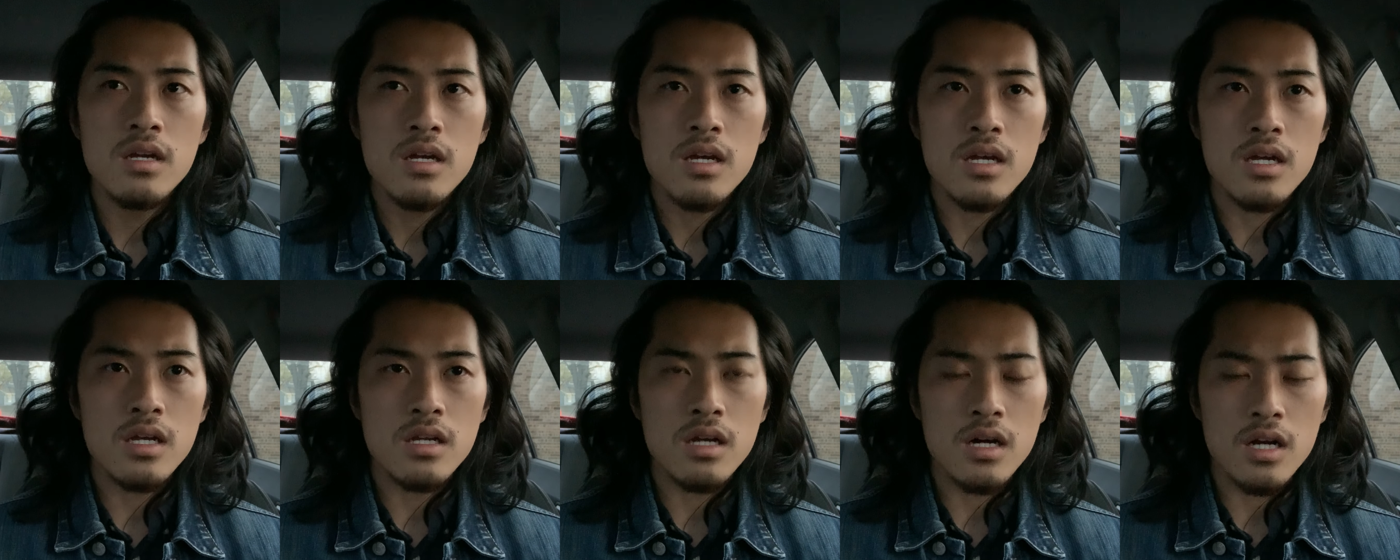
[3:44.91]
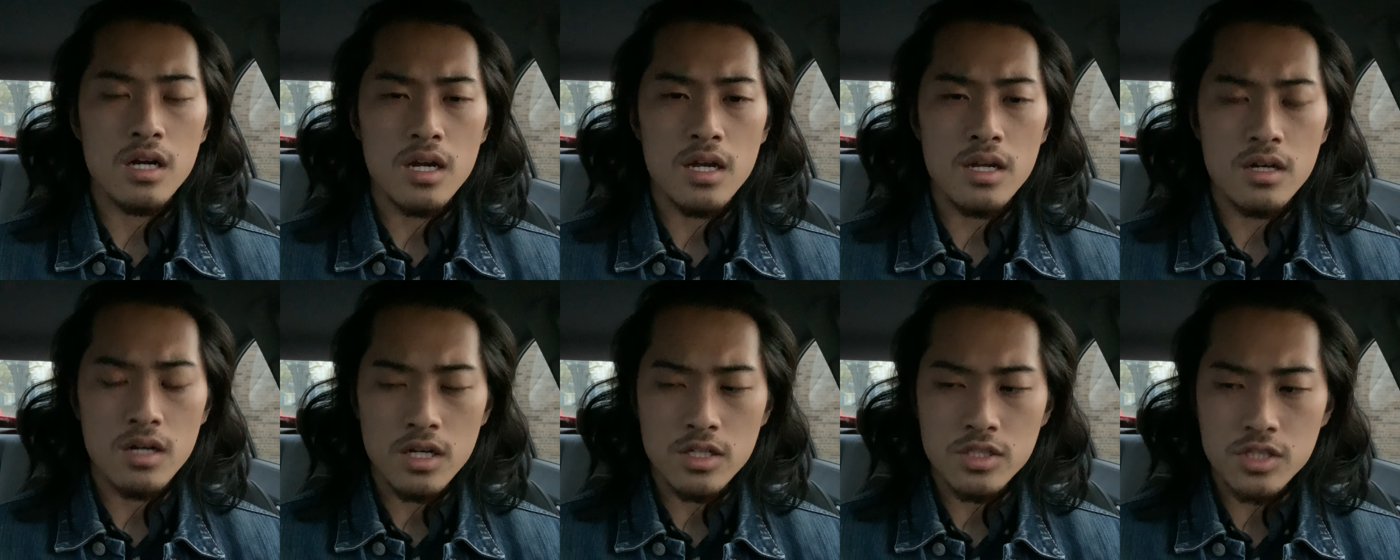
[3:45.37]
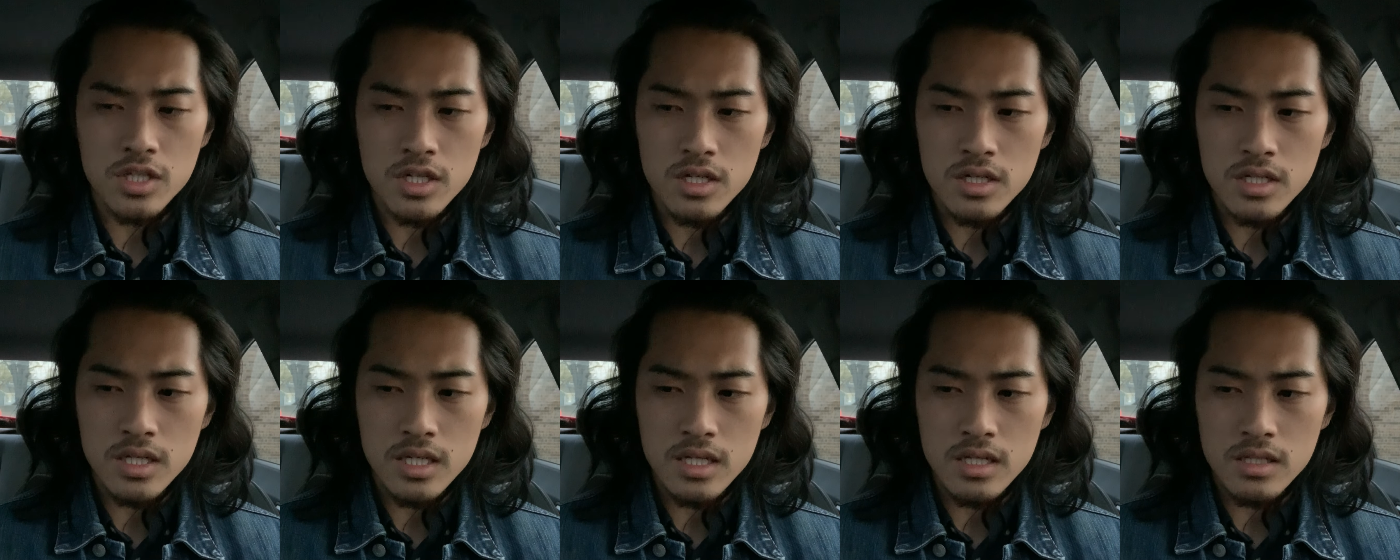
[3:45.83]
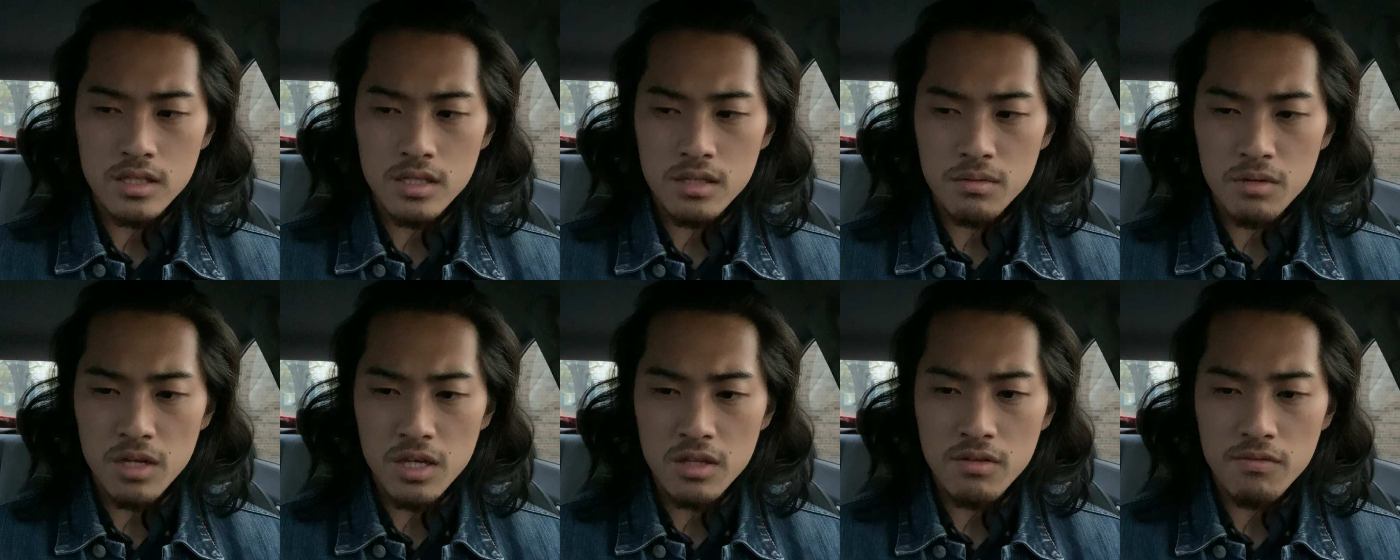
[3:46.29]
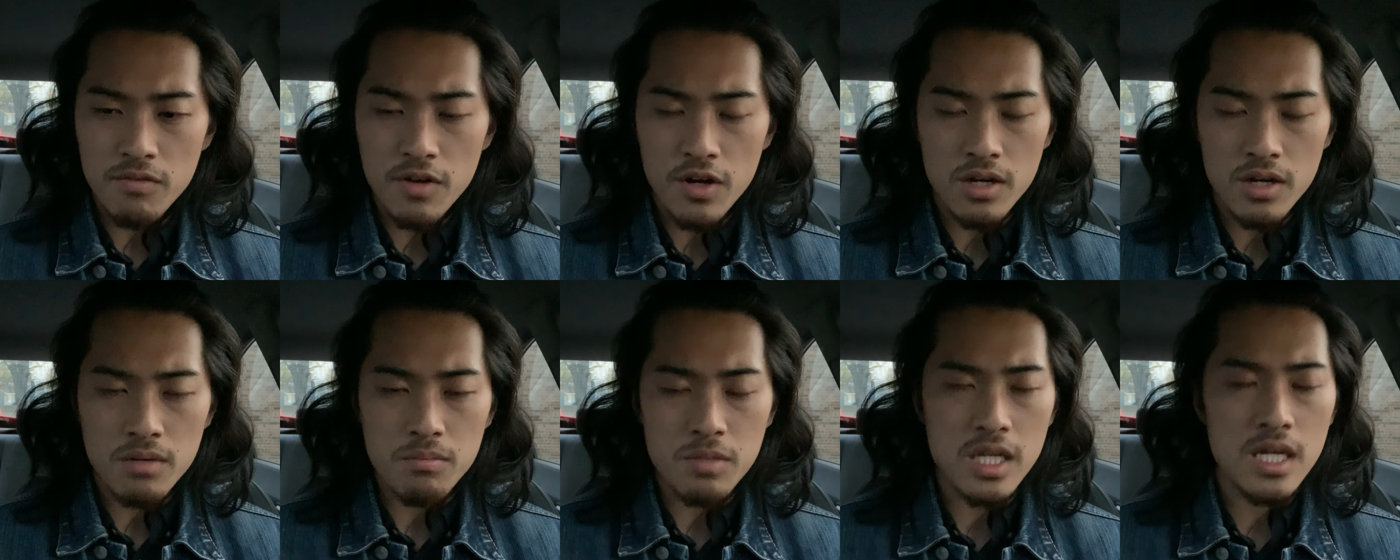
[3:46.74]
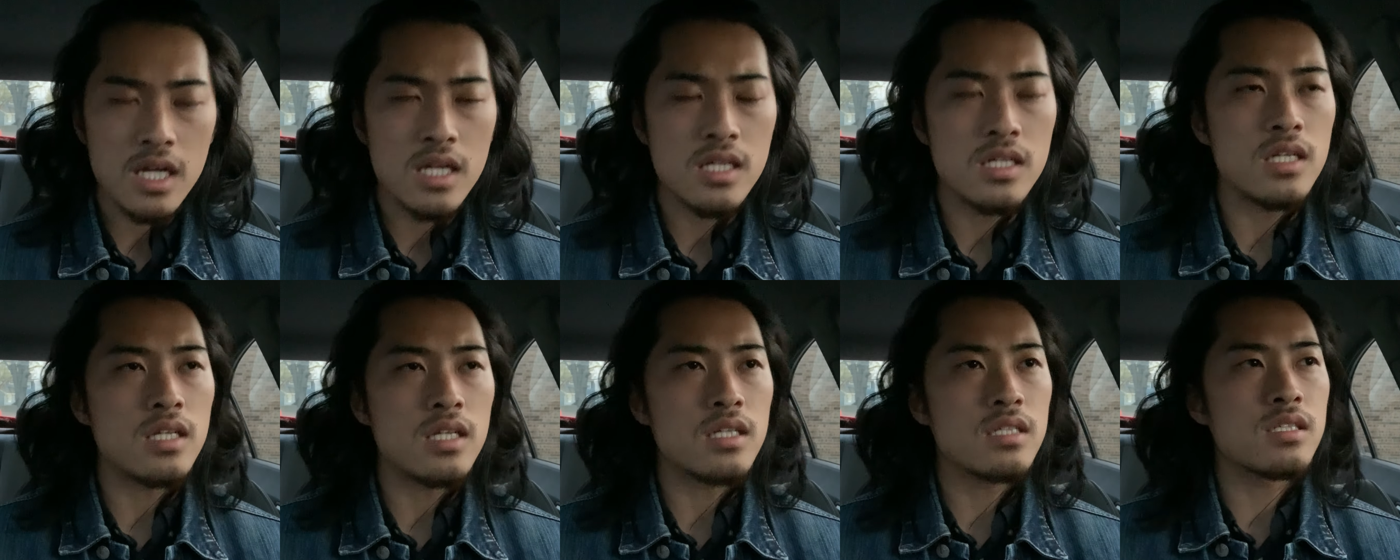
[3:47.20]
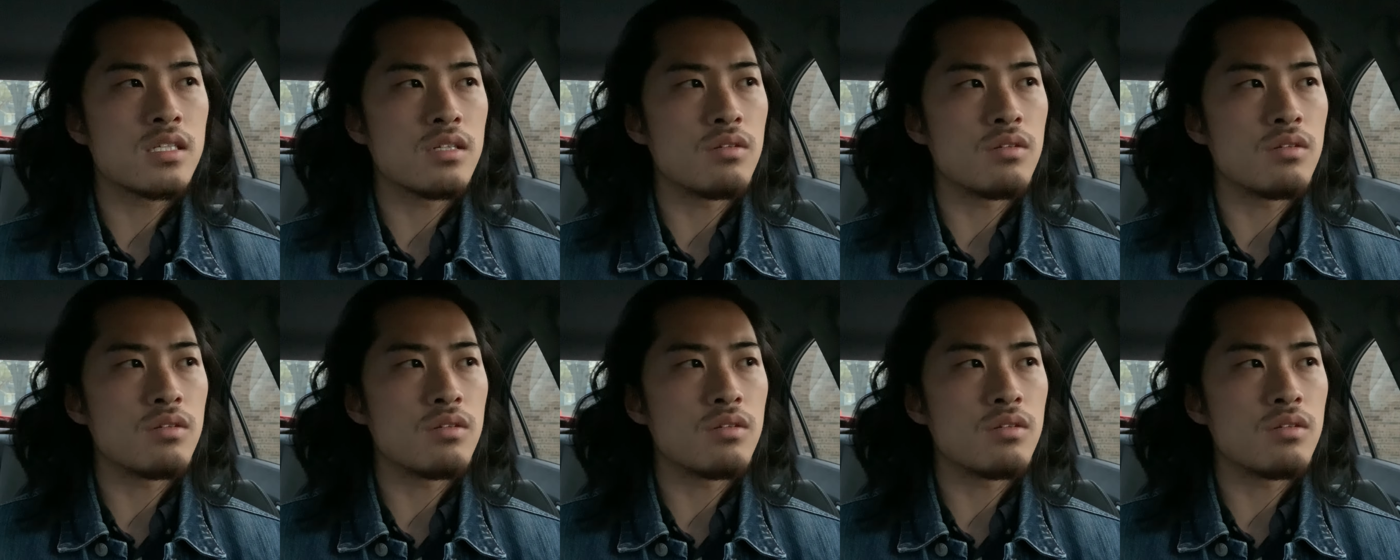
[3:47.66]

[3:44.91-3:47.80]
in our journey in the very beginnings.